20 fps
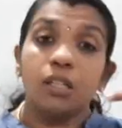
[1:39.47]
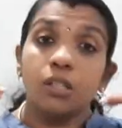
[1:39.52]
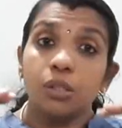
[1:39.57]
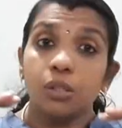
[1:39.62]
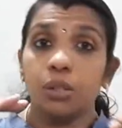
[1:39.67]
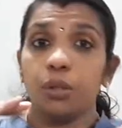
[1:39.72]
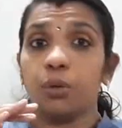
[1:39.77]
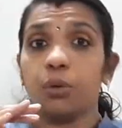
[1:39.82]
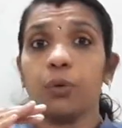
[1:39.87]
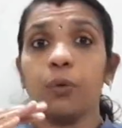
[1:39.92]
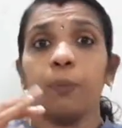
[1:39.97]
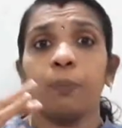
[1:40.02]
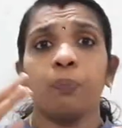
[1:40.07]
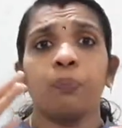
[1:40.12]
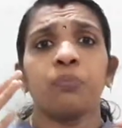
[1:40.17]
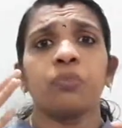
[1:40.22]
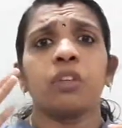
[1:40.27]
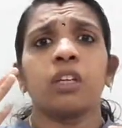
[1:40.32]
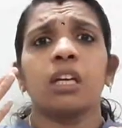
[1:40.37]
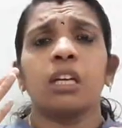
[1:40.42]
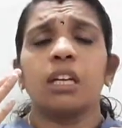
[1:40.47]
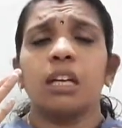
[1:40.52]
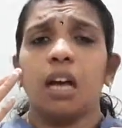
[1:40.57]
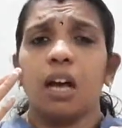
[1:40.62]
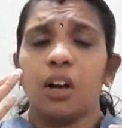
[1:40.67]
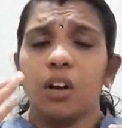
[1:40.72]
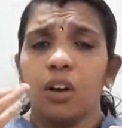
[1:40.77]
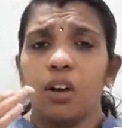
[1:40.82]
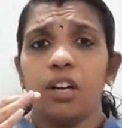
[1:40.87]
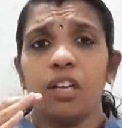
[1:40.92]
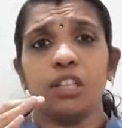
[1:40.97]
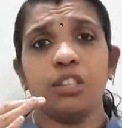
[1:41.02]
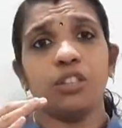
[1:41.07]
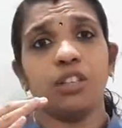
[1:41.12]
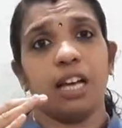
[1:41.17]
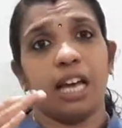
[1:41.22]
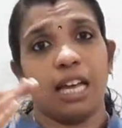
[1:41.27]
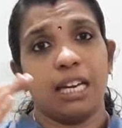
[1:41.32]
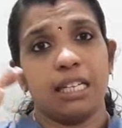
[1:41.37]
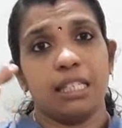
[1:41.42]
So, according
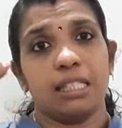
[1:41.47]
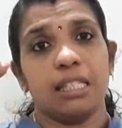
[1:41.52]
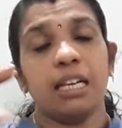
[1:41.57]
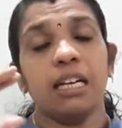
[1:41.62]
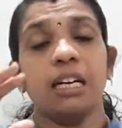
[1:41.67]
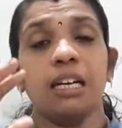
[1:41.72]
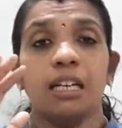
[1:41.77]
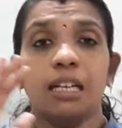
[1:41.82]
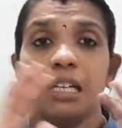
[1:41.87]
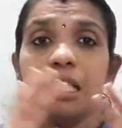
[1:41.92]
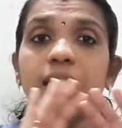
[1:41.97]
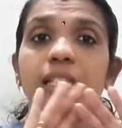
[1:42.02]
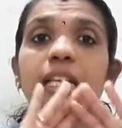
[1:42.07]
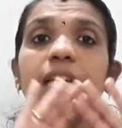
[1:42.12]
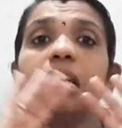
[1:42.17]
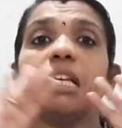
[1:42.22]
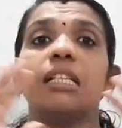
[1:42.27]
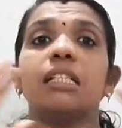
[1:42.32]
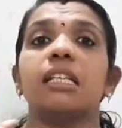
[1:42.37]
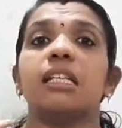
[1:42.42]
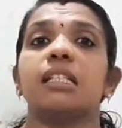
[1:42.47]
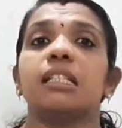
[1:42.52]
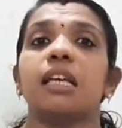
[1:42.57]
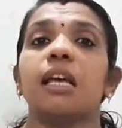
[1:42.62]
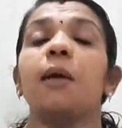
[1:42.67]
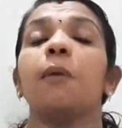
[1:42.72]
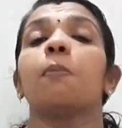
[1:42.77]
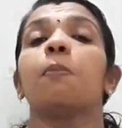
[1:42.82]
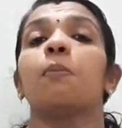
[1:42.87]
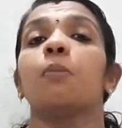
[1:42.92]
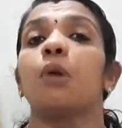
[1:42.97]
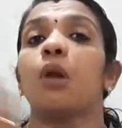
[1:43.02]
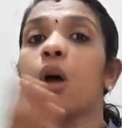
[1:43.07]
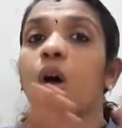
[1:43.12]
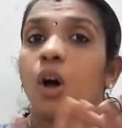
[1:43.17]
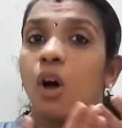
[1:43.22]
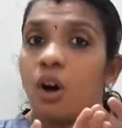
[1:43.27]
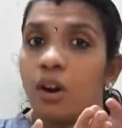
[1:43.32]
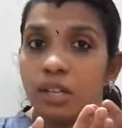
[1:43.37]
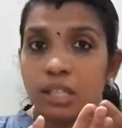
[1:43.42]
to Harrison, dizziness is a
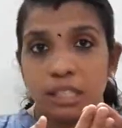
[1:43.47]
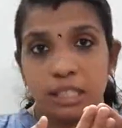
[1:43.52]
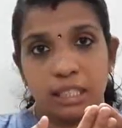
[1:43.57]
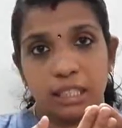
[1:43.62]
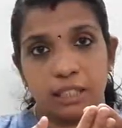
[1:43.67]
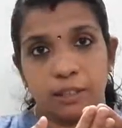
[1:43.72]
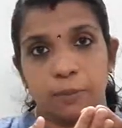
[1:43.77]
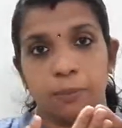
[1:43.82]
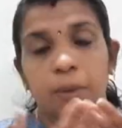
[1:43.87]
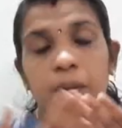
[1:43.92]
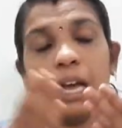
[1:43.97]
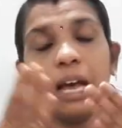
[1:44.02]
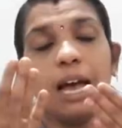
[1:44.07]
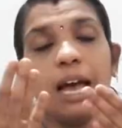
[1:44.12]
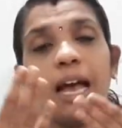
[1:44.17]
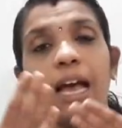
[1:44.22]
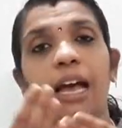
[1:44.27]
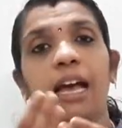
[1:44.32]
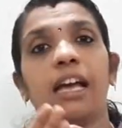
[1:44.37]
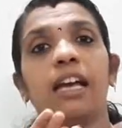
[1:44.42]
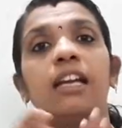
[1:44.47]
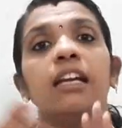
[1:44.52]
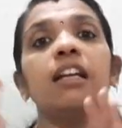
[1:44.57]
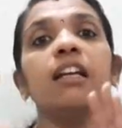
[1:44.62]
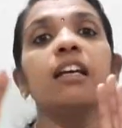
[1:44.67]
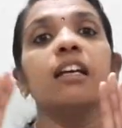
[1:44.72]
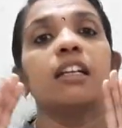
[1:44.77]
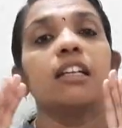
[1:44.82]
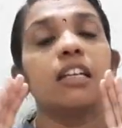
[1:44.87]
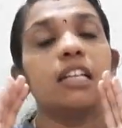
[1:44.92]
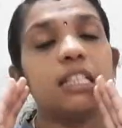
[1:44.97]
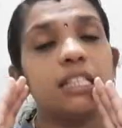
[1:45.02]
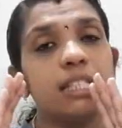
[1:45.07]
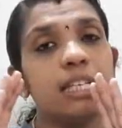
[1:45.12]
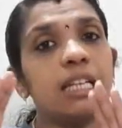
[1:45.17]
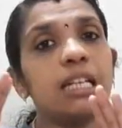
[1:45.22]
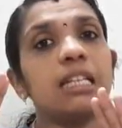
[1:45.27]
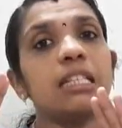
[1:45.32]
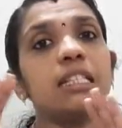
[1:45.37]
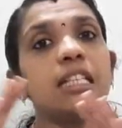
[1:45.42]
broad term and
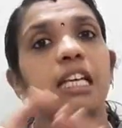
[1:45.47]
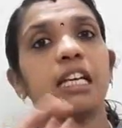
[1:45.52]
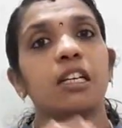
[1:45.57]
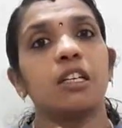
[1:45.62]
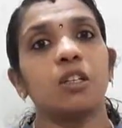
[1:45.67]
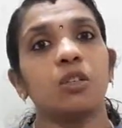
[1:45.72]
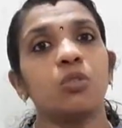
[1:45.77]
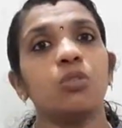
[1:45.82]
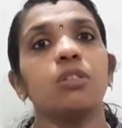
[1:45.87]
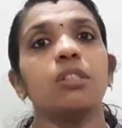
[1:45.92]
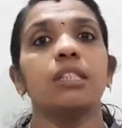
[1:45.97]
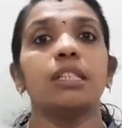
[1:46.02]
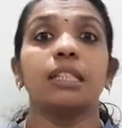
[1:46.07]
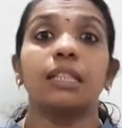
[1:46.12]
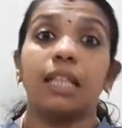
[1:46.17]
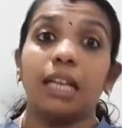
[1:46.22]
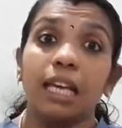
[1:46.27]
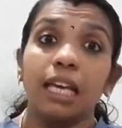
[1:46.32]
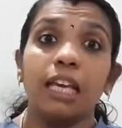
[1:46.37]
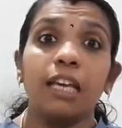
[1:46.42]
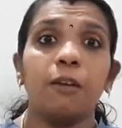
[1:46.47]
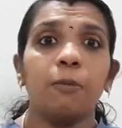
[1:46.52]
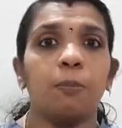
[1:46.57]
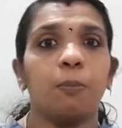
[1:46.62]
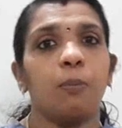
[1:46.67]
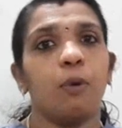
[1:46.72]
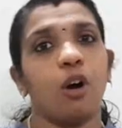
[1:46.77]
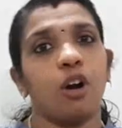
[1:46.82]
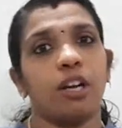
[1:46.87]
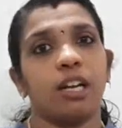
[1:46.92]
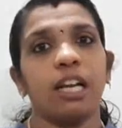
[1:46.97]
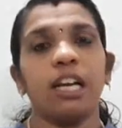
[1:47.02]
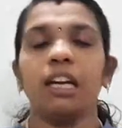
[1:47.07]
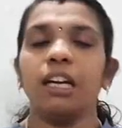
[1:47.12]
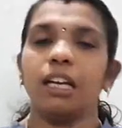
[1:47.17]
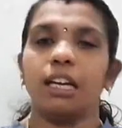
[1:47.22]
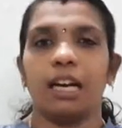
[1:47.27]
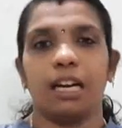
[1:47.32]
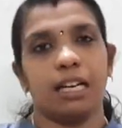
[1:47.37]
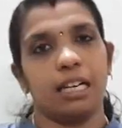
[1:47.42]
dizziness includes three
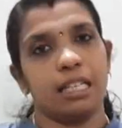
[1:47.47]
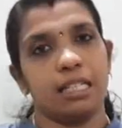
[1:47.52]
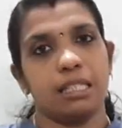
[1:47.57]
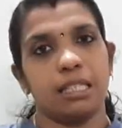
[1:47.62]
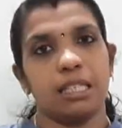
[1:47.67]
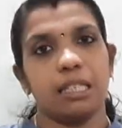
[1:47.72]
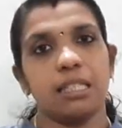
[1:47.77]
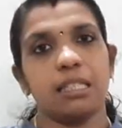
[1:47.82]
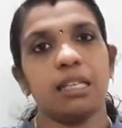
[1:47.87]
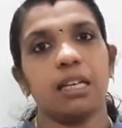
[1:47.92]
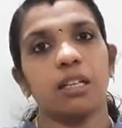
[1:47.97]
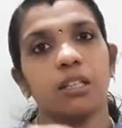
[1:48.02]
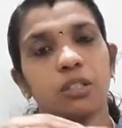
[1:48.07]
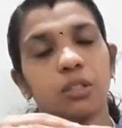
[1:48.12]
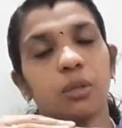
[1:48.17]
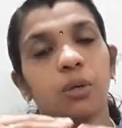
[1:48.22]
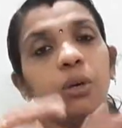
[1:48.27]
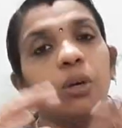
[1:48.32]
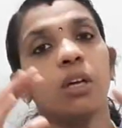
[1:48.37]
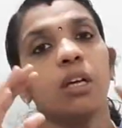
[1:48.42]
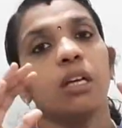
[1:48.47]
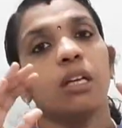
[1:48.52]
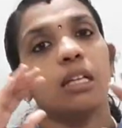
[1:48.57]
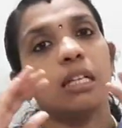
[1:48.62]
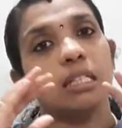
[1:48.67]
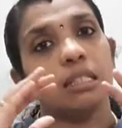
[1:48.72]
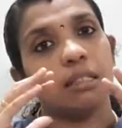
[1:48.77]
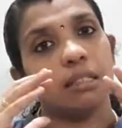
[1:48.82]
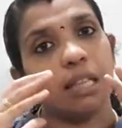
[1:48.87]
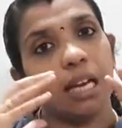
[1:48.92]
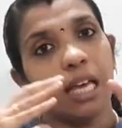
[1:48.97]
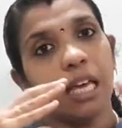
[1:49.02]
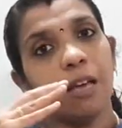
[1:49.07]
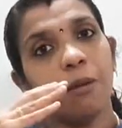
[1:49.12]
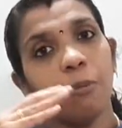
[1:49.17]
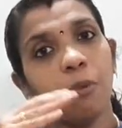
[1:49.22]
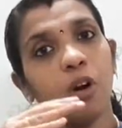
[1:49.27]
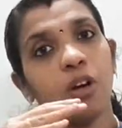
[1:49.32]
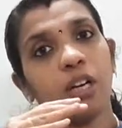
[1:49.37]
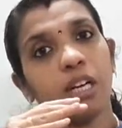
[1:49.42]
important conditions. So, these three
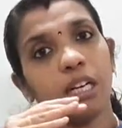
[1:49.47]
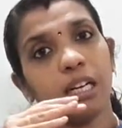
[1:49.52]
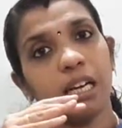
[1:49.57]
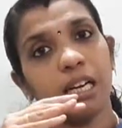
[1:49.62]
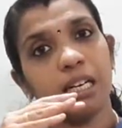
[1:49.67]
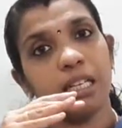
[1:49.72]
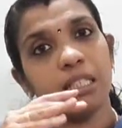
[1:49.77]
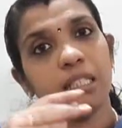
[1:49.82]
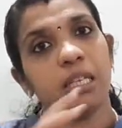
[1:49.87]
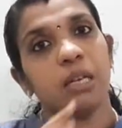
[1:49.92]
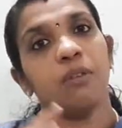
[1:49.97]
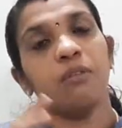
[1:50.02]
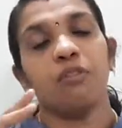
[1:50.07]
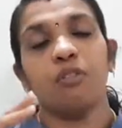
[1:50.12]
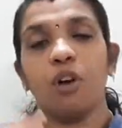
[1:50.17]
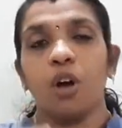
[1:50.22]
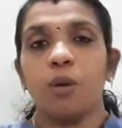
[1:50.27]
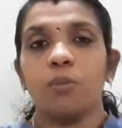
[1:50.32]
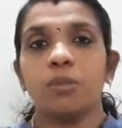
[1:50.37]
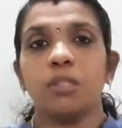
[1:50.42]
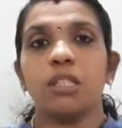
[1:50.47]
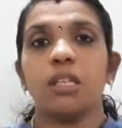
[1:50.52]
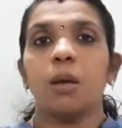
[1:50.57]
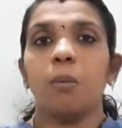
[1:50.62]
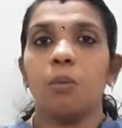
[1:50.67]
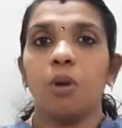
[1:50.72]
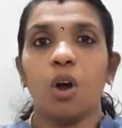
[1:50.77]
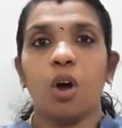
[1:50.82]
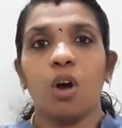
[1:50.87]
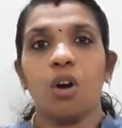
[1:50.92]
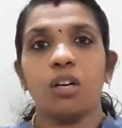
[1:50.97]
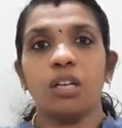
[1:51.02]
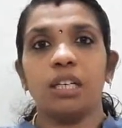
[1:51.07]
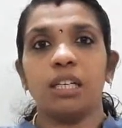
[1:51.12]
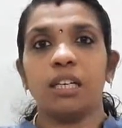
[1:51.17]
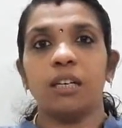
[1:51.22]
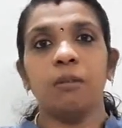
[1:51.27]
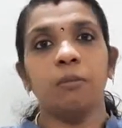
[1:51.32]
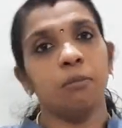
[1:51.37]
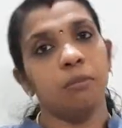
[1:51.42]
important conditions forms the
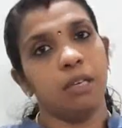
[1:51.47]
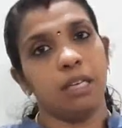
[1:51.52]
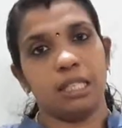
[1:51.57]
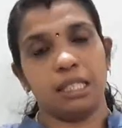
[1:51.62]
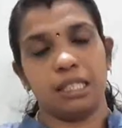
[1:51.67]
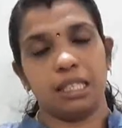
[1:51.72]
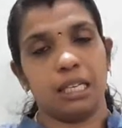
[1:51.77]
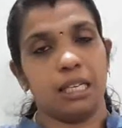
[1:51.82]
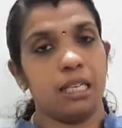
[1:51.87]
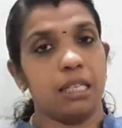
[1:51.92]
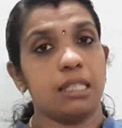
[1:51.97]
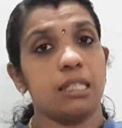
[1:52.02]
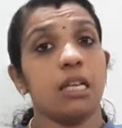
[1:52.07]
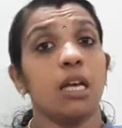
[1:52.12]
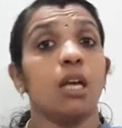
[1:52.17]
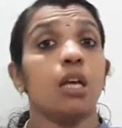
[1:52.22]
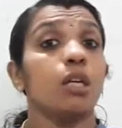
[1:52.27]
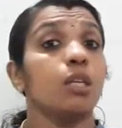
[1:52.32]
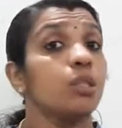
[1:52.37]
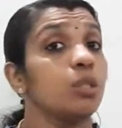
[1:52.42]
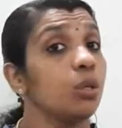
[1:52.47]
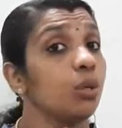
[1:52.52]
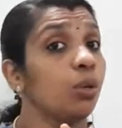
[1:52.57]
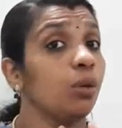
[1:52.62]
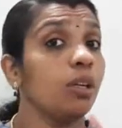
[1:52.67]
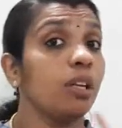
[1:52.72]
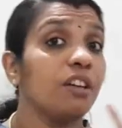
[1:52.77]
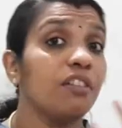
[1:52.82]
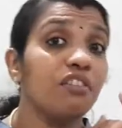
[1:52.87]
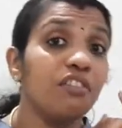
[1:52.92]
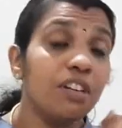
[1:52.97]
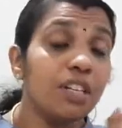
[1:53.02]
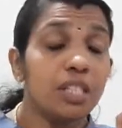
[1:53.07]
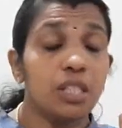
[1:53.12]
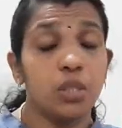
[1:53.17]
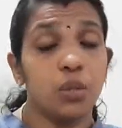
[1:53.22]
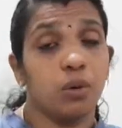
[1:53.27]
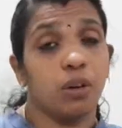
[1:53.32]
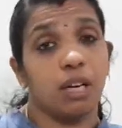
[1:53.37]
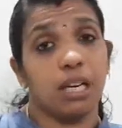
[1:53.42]
broad term dizziness. So, the
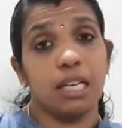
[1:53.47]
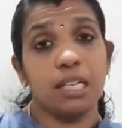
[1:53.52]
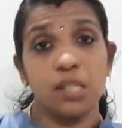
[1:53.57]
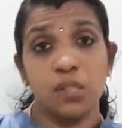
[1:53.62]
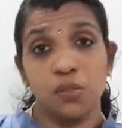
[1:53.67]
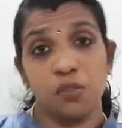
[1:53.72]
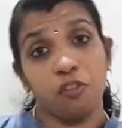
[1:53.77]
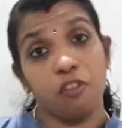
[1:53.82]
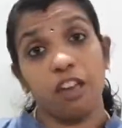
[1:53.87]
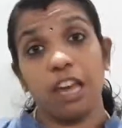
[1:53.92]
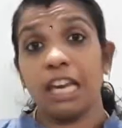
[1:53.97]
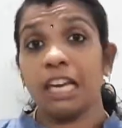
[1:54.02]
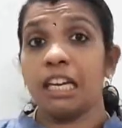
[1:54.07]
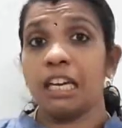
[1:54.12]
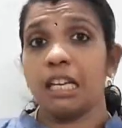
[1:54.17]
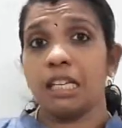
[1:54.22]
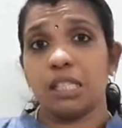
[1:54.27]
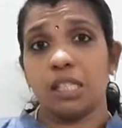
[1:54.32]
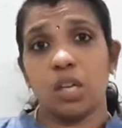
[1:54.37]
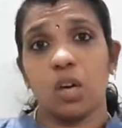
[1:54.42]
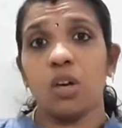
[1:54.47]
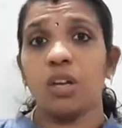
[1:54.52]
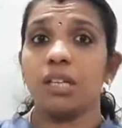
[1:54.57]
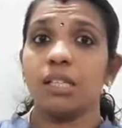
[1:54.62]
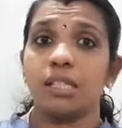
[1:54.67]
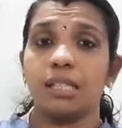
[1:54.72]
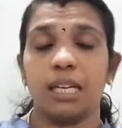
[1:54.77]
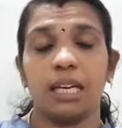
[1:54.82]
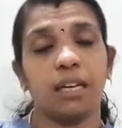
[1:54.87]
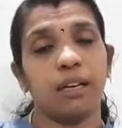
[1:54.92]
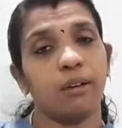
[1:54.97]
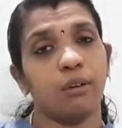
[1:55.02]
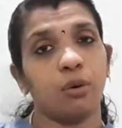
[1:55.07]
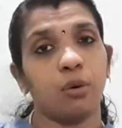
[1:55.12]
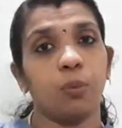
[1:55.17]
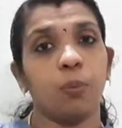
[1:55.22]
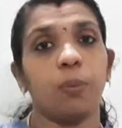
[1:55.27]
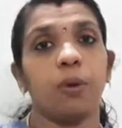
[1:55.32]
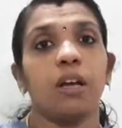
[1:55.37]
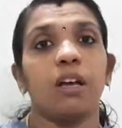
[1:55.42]
first one is faintness or
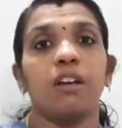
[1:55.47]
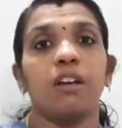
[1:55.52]
syncope.